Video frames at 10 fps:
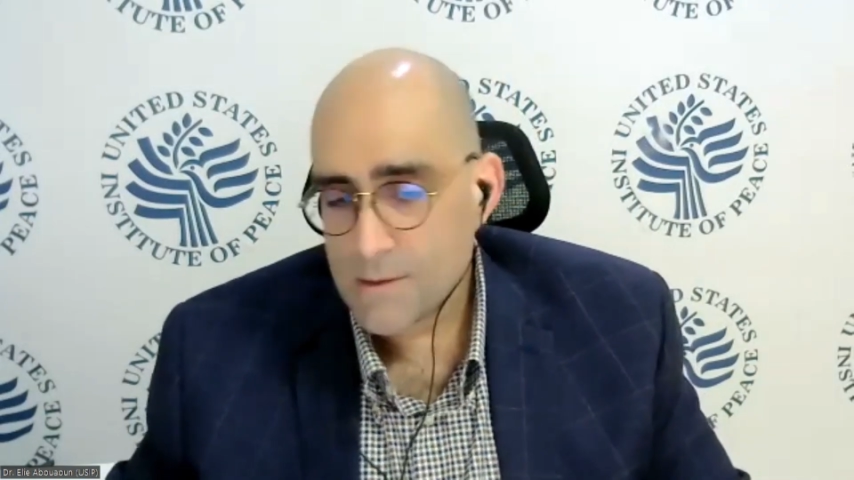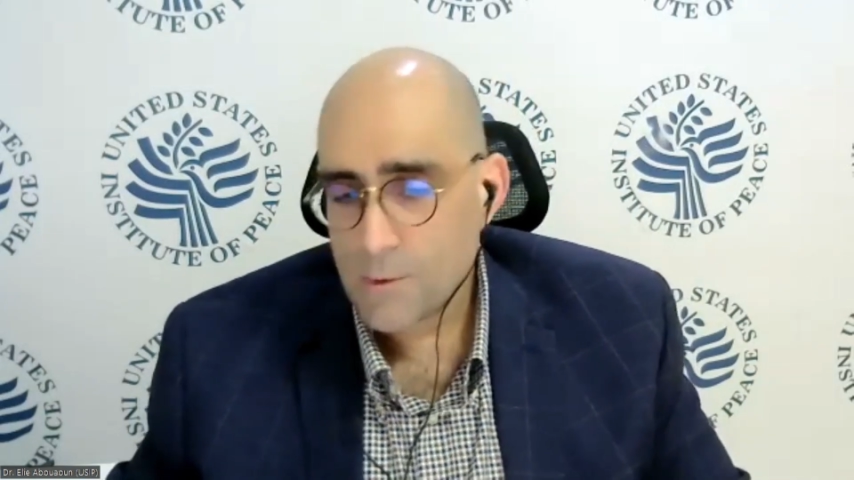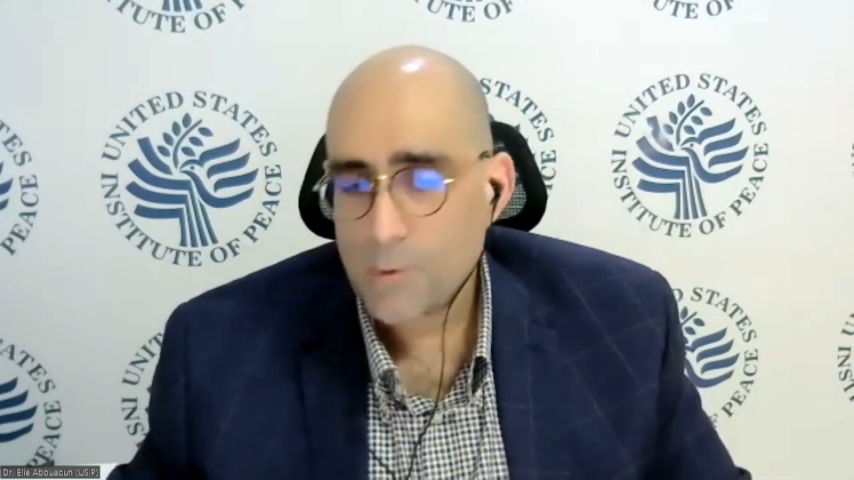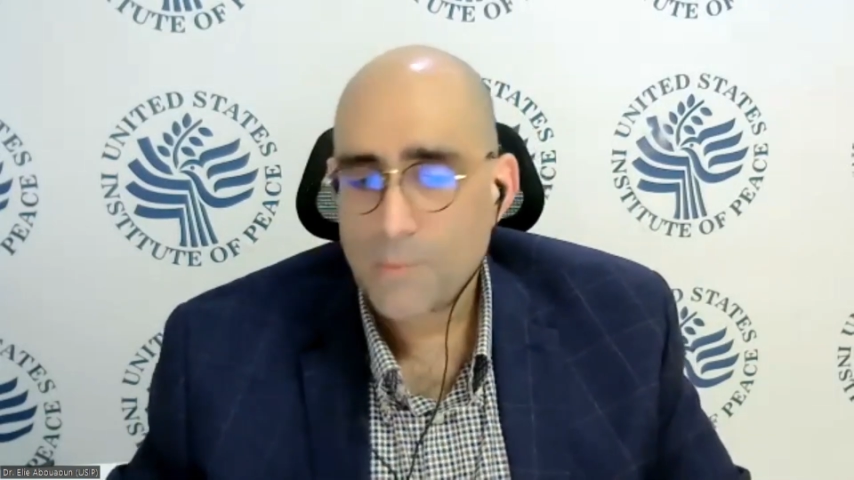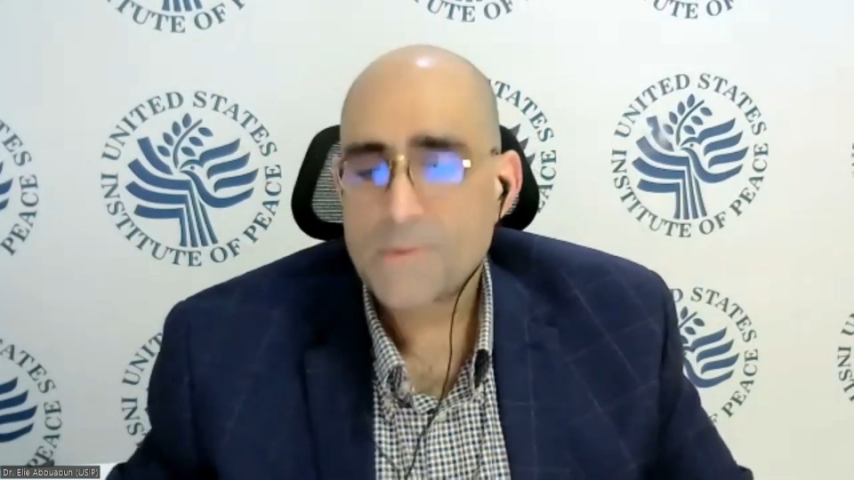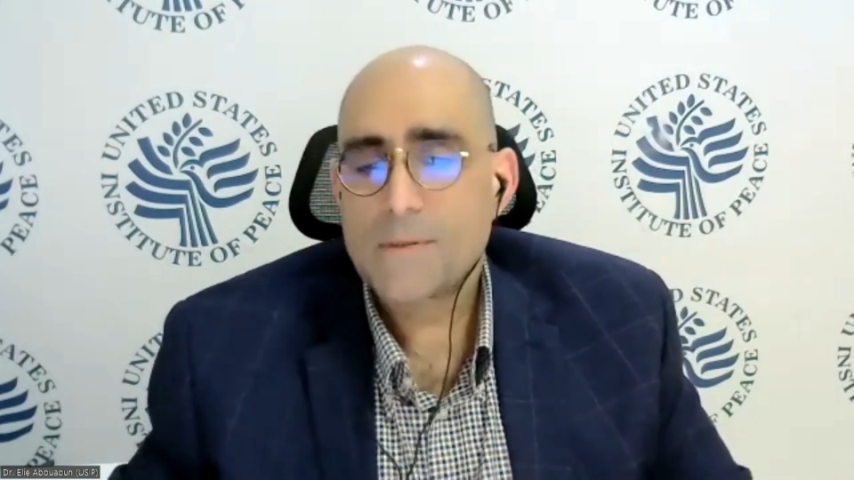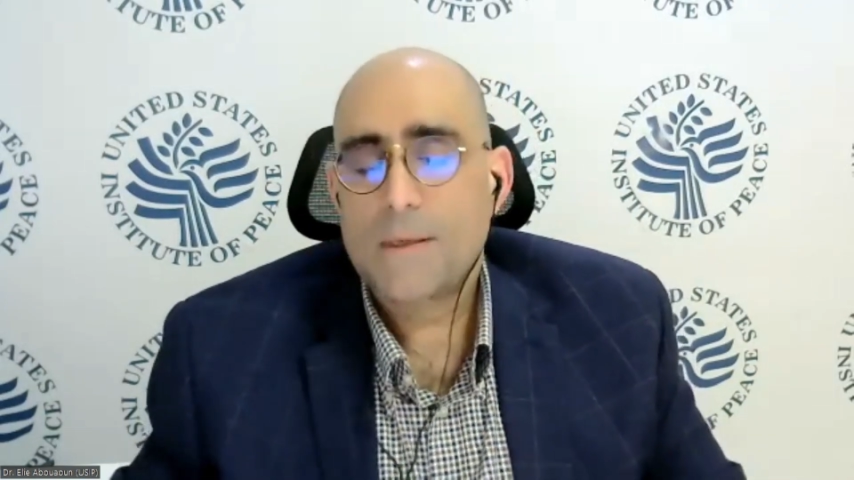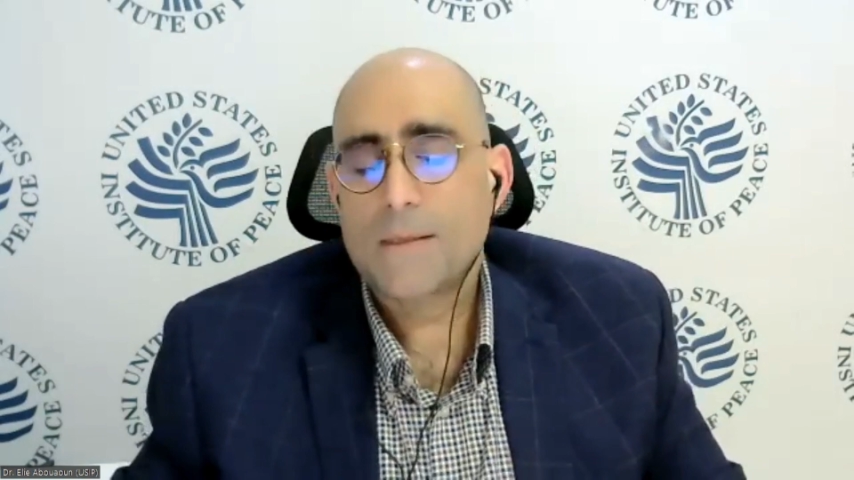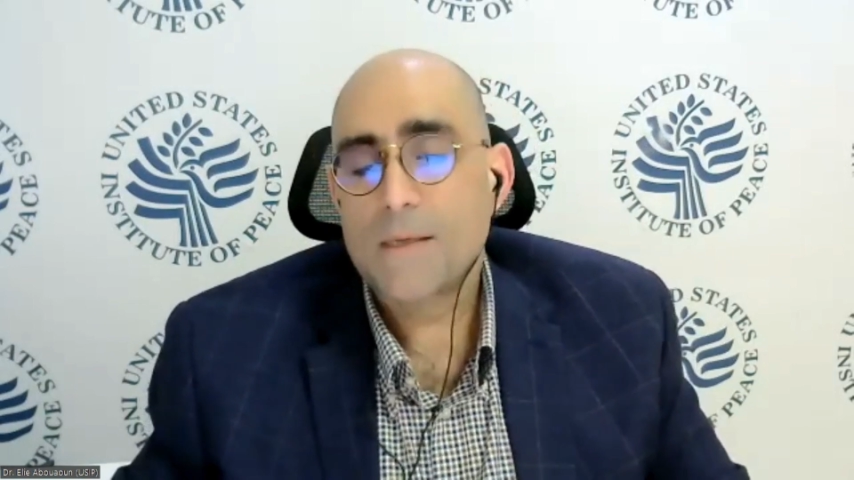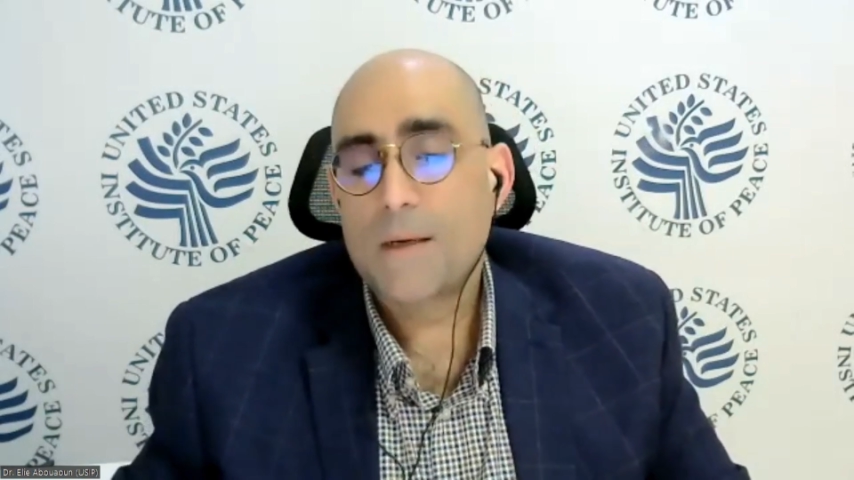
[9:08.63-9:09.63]
groups
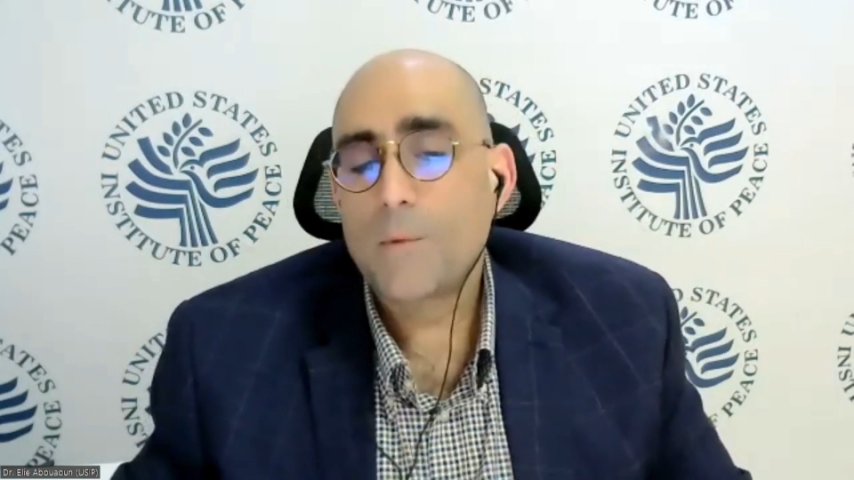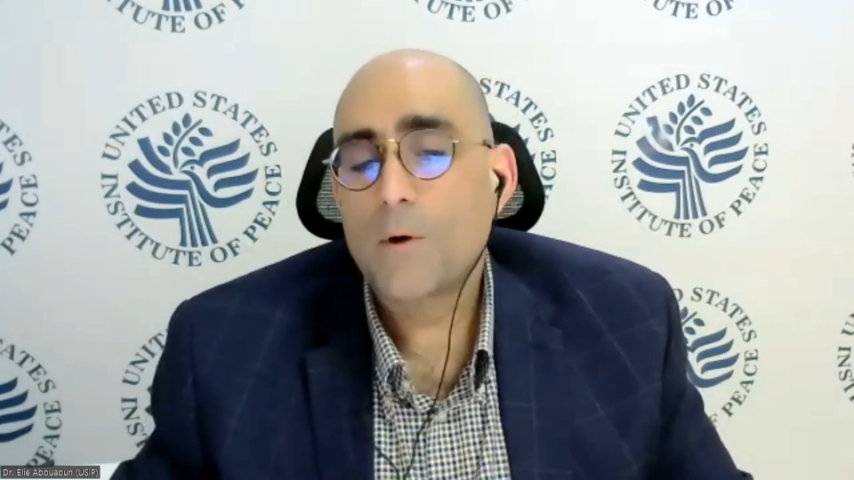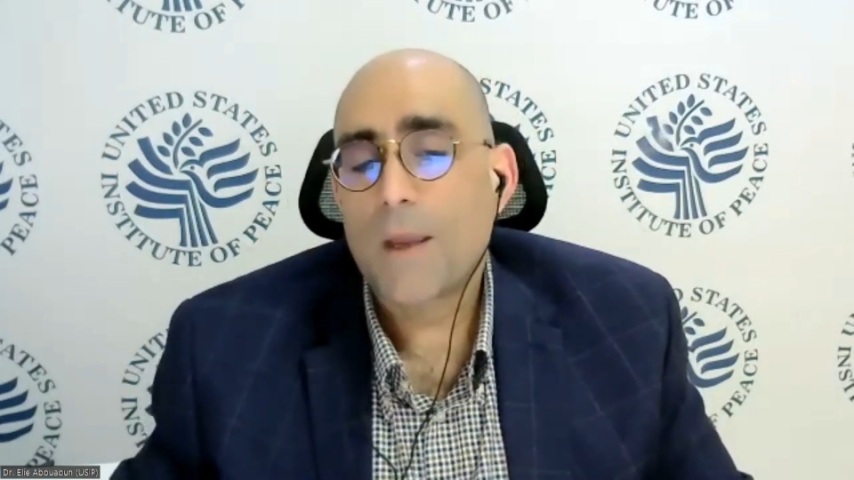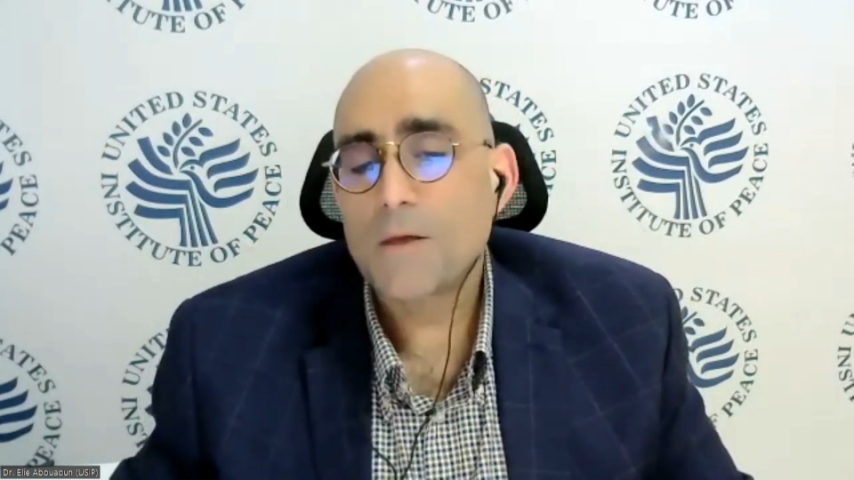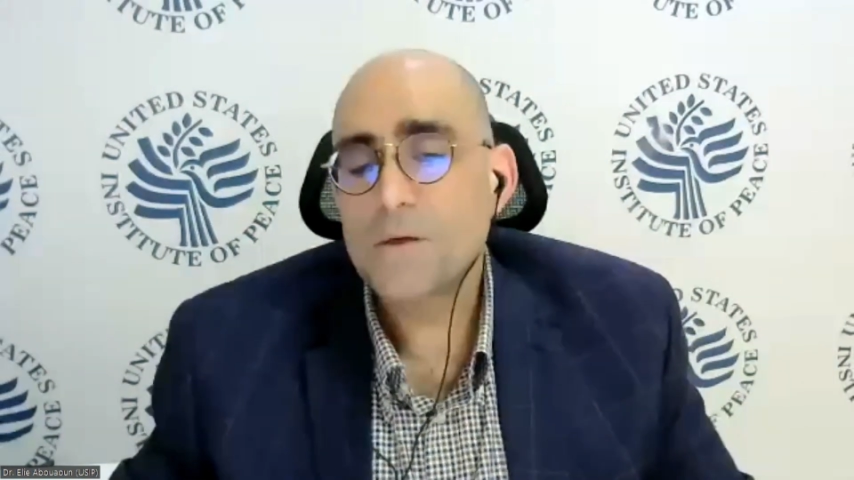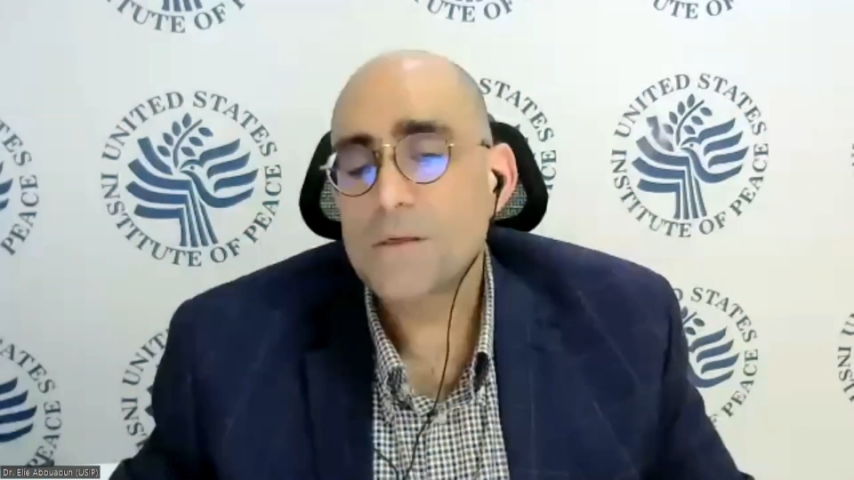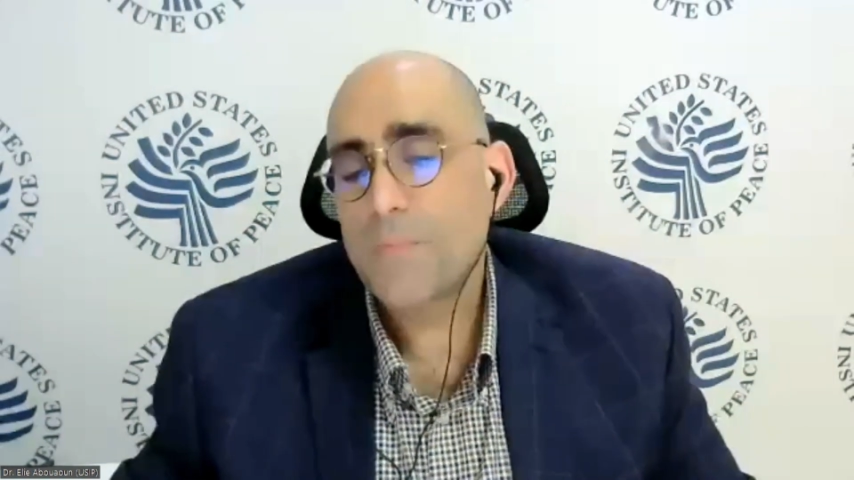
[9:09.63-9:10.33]
in some locations,